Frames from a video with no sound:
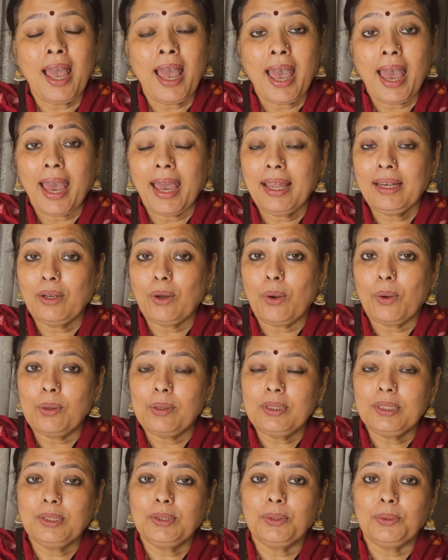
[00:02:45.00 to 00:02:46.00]
And
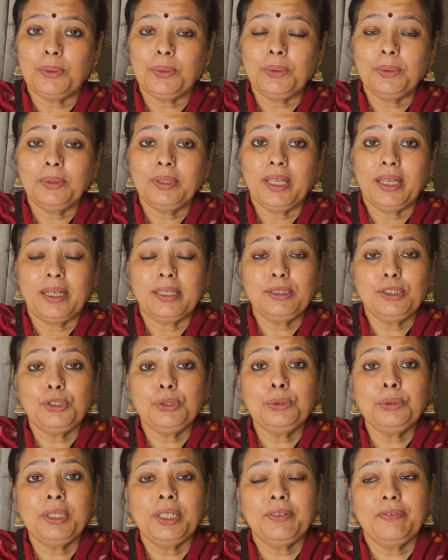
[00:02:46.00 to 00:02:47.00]
also there are
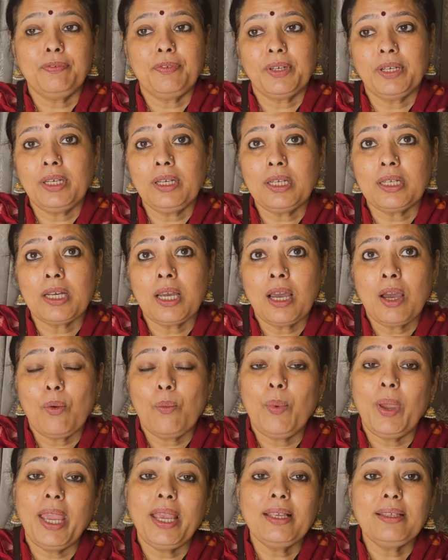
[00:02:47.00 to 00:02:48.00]
2 different
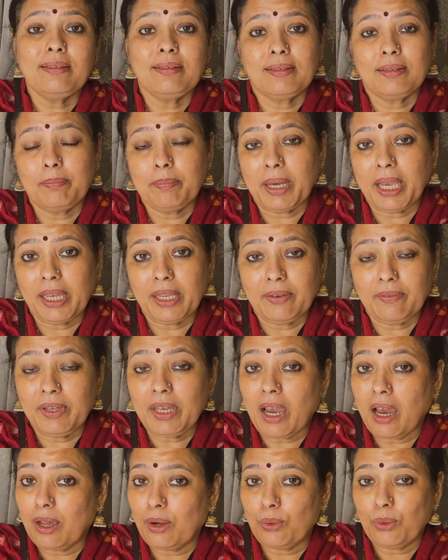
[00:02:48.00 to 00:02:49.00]
ways Bhairavi
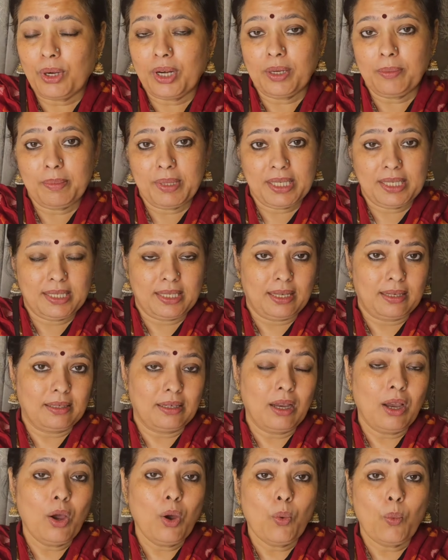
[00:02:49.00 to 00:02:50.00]
Arohanam is sung.
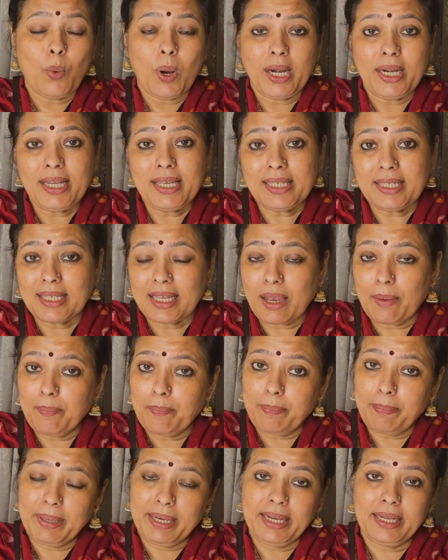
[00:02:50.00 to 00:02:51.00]
One is
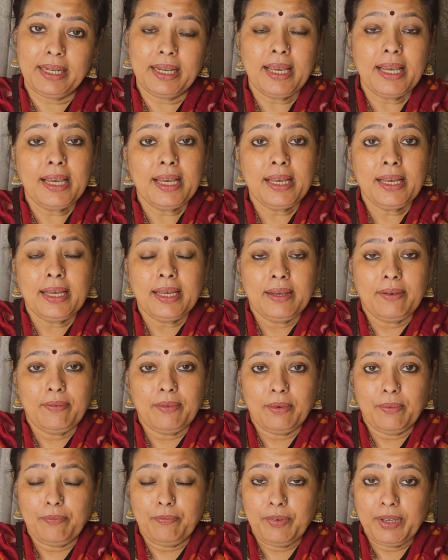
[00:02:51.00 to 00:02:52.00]
complete
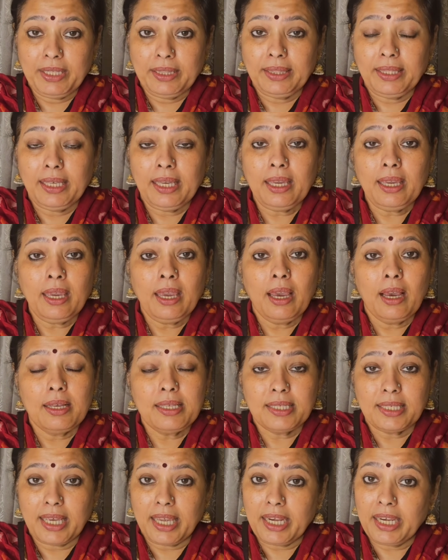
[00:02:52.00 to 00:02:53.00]
with the
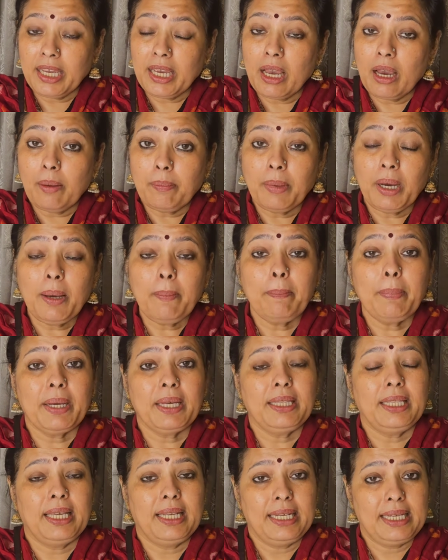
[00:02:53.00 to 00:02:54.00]
Sarigama
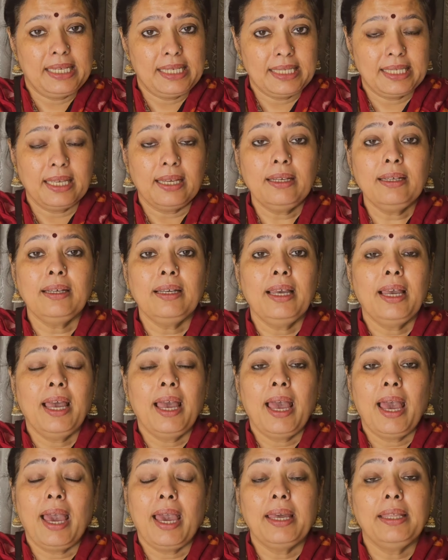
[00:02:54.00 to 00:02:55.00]
Padanisa,
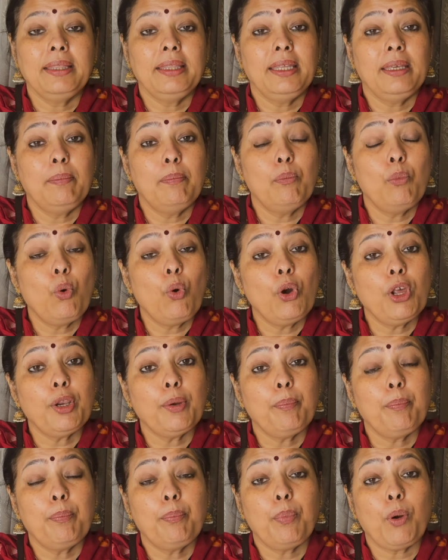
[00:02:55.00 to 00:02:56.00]
and the more
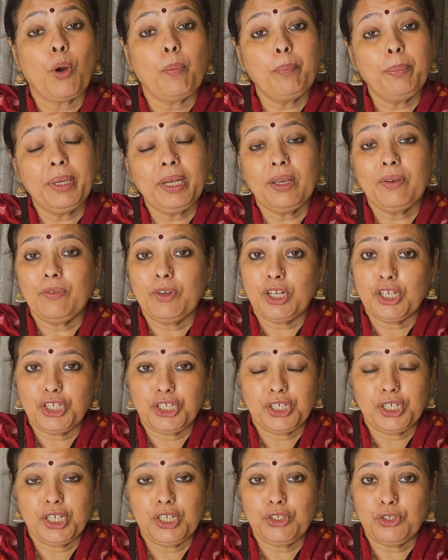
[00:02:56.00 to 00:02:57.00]
popular
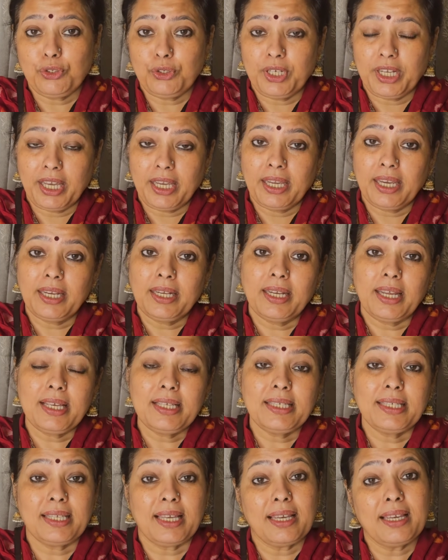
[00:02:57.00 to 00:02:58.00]
version is to take it as
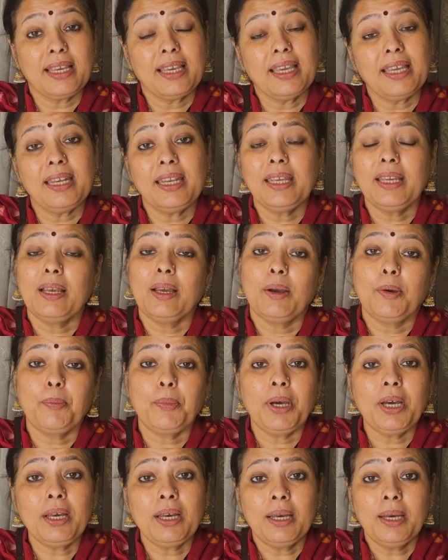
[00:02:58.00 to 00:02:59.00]

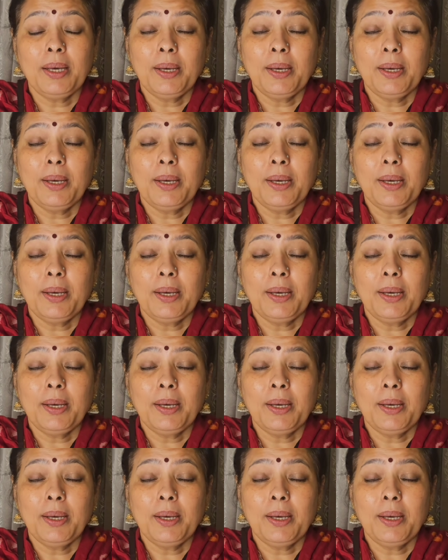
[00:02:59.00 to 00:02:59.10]
Sagarigama